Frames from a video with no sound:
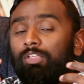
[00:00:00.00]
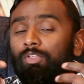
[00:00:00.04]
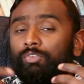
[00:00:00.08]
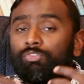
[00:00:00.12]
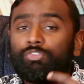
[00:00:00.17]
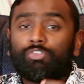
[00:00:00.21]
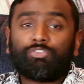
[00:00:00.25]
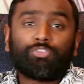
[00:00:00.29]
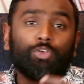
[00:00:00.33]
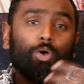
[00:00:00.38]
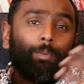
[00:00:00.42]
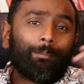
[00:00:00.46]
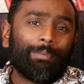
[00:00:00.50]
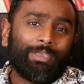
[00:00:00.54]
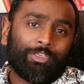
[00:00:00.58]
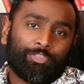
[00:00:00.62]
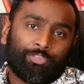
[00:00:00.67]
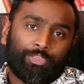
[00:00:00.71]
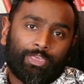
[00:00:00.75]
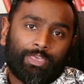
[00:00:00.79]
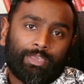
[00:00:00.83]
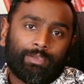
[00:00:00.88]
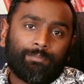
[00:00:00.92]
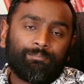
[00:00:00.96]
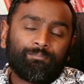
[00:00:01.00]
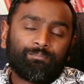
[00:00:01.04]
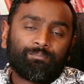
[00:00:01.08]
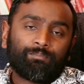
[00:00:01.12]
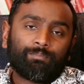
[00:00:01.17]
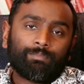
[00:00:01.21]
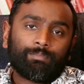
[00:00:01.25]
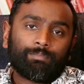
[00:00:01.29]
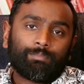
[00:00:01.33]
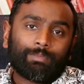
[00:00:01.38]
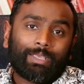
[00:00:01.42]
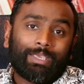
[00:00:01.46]
It was this whole big thing.
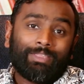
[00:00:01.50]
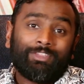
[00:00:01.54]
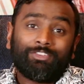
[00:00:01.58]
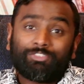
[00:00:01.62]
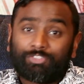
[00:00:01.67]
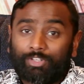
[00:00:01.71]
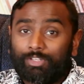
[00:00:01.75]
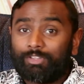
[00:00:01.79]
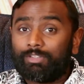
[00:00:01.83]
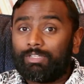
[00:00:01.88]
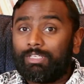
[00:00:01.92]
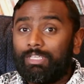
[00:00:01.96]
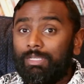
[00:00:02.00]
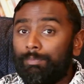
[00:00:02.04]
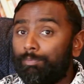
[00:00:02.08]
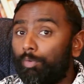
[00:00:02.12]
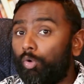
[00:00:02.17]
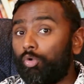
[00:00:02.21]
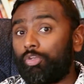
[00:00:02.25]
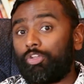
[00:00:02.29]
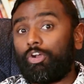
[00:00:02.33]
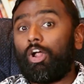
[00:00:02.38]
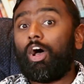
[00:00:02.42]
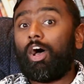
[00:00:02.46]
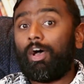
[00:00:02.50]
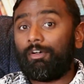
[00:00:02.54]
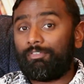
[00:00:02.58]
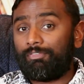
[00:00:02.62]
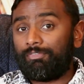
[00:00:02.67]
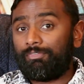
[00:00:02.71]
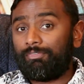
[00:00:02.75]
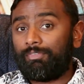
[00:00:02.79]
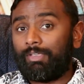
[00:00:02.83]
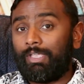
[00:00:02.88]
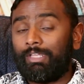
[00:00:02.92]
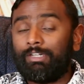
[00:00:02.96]
And suddenly he broke it
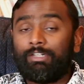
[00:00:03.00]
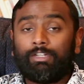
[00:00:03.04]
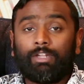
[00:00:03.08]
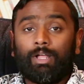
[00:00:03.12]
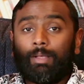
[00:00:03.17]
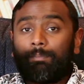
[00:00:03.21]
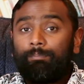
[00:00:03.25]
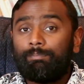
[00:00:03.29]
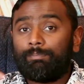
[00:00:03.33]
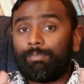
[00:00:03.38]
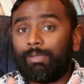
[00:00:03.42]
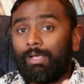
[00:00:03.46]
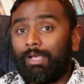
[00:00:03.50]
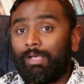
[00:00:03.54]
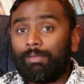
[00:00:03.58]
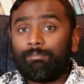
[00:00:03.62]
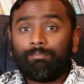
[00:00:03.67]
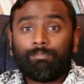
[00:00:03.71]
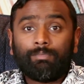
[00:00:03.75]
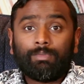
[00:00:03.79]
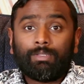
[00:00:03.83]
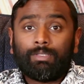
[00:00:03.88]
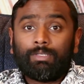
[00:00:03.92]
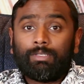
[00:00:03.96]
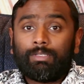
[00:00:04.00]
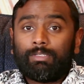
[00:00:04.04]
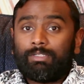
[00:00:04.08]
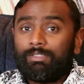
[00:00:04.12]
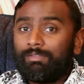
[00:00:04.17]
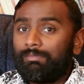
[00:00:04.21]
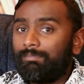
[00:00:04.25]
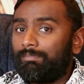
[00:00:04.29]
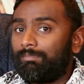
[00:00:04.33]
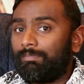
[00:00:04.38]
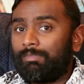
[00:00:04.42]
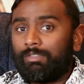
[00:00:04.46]
off. Ended up uh,
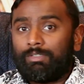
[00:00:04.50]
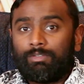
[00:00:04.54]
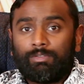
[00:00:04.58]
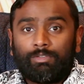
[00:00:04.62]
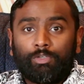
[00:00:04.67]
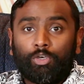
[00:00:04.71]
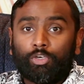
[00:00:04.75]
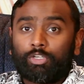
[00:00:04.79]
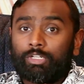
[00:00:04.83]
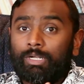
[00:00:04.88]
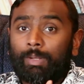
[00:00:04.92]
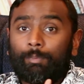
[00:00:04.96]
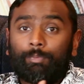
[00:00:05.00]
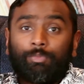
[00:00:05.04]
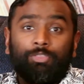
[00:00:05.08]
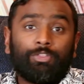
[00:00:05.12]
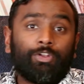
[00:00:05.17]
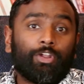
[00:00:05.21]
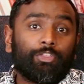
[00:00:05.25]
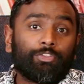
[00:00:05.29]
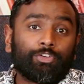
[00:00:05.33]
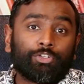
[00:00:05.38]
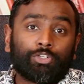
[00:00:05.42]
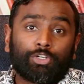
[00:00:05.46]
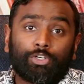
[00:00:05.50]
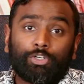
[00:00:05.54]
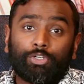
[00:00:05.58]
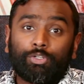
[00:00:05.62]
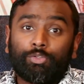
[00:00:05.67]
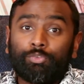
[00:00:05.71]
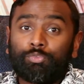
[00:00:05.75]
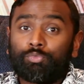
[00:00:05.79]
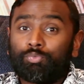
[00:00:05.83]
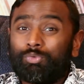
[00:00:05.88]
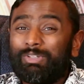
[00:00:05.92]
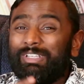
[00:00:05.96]
hooking up with another
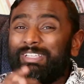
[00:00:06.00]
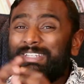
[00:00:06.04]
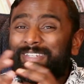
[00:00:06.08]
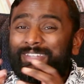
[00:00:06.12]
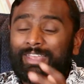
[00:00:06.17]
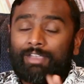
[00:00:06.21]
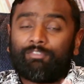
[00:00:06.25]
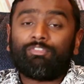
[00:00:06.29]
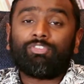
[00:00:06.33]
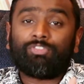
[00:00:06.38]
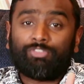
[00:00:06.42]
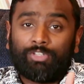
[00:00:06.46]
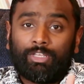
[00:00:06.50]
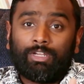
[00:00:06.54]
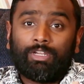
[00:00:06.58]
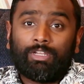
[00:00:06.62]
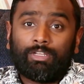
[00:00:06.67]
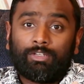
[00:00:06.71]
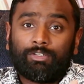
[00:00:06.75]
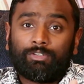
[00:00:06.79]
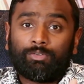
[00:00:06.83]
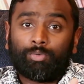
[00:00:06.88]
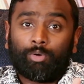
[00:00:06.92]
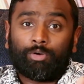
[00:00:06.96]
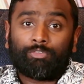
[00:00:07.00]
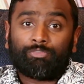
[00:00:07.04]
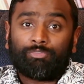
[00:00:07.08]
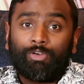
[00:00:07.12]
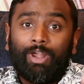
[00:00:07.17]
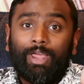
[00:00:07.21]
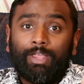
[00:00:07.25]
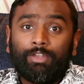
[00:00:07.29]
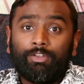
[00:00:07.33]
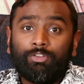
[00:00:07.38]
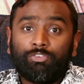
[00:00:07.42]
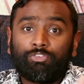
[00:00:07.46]
girl. It was really devastating to our
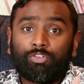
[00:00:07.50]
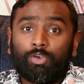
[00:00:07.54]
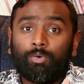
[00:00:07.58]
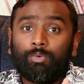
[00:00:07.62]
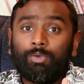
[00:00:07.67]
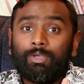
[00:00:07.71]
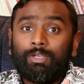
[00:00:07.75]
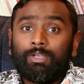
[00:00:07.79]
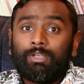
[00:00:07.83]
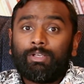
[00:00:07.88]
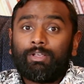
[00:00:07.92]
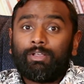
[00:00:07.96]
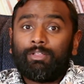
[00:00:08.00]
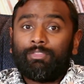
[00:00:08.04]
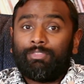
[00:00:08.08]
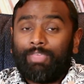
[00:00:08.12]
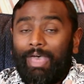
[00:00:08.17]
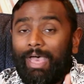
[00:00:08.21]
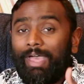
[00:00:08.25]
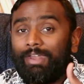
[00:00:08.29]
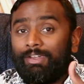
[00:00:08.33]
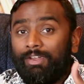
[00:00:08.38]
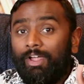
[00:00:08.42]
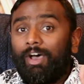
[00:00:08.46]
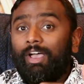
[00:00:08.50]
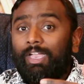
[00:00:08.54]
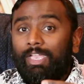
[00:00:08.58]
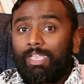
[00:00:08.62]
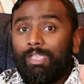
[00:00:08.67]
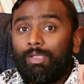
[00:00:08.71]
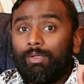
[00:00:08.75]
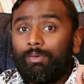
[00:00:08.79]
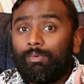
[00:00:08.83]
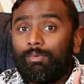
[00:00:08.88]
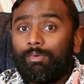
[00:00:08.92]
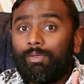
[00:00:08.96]
friend. So that
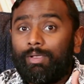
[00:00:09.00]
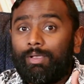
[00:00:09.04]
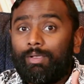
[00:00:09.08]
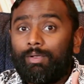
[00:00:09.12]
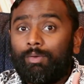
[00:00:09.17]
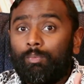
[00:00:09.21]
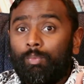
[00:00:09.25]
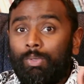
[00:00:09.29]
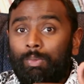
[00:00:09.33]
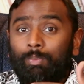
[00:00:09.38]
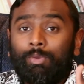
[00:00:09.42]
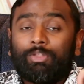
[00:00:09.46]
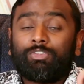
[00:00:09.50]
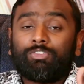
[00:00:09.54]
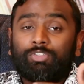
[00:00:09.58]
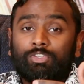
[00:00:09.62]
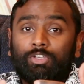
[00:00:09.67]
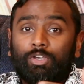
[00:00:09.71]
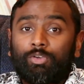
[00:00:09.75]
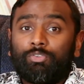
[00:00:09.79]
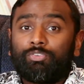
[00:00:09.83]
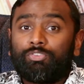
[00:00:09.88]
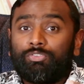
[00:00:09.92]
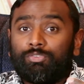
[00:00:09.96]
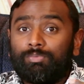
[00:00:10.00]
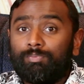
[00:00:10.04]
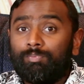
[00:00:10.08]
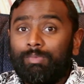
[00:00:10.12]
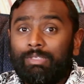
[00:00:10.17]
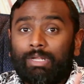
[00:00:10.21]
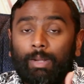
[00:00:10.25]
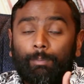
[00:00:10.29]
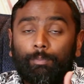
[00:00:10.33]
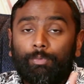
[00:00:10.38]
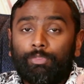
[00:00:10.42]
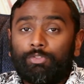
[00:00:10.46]
night, we went to go
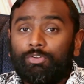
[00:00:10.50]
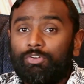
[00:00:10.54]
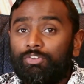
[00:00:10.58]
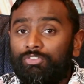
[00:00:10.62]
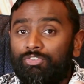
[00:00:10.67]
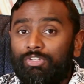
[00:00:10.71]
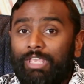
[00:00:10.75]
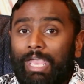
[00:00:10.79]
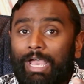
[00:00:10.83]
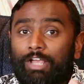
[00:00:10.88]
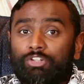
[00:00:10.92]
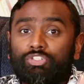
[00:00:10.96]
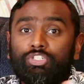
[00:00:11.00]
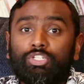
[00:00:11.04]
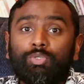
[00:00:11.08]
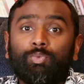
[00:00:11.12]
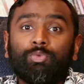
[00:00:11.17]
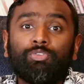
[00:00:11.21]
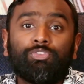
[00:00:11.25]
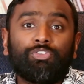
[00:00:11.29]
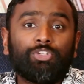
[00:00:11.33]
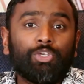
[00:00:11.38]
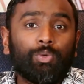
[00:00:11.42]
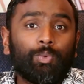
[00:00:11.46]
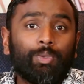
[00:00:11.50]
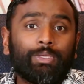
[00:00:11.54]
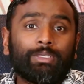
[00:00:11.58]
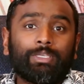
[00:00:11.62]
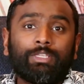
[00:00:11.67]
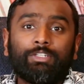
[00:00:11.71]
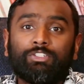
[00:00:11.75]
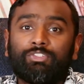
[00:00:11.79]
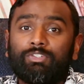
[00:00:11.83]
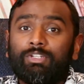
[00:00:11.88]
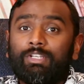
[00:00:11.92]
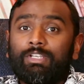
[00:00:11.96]
meet up with her to see how she was
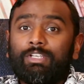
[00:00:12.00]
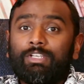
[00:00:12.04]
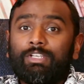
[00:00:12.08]
doing. And